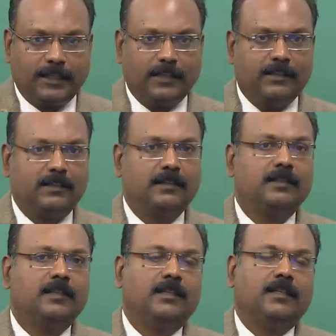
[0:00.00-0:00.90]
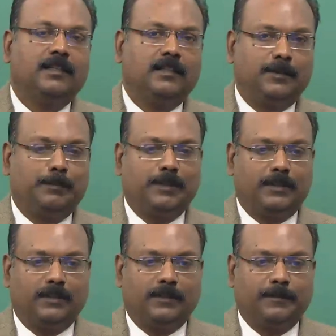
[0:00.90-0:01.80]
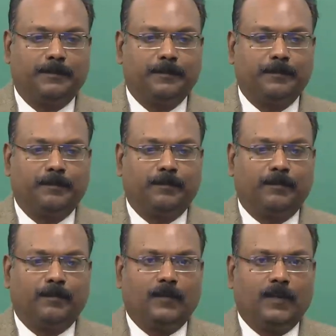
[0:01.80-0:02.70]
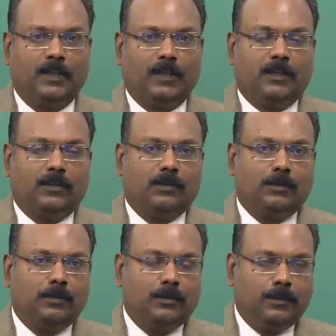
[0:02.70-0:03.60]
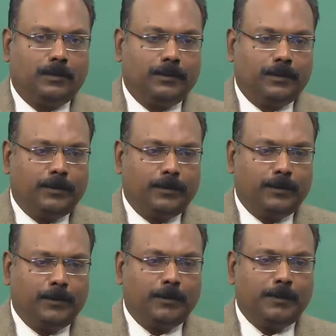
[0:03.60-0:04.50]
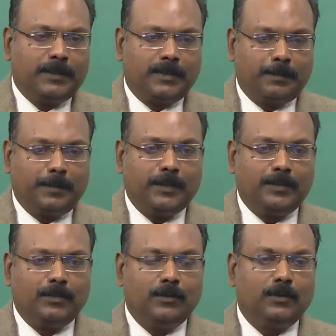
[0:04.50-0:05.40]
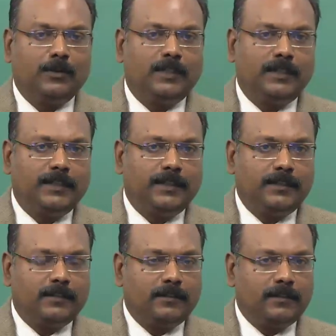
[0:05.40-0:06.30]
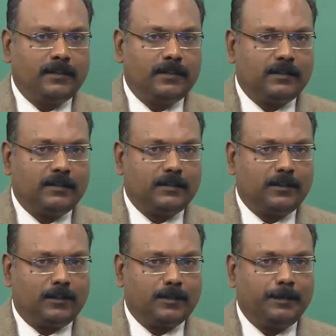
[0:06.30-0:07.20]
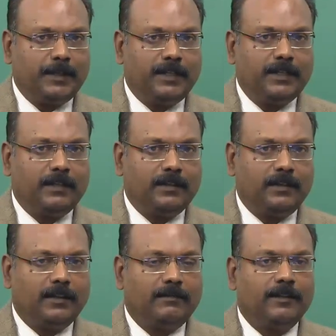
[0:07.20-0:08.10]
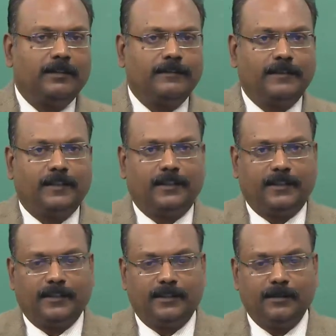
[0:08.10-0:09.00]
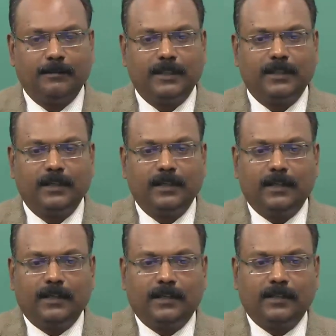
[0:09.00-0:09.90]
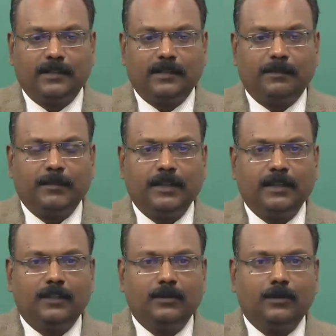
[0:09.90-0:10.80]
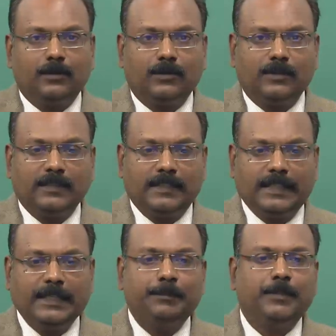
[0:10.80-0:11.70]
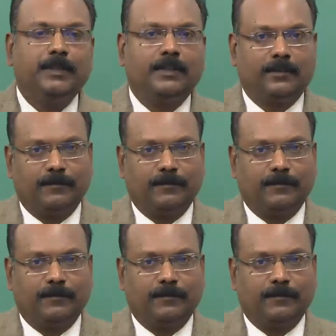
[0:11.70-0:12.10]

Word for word: detest this person. So, you will be surprised to know that it is not this cosmetic level of attraction, but there is something that goes deeper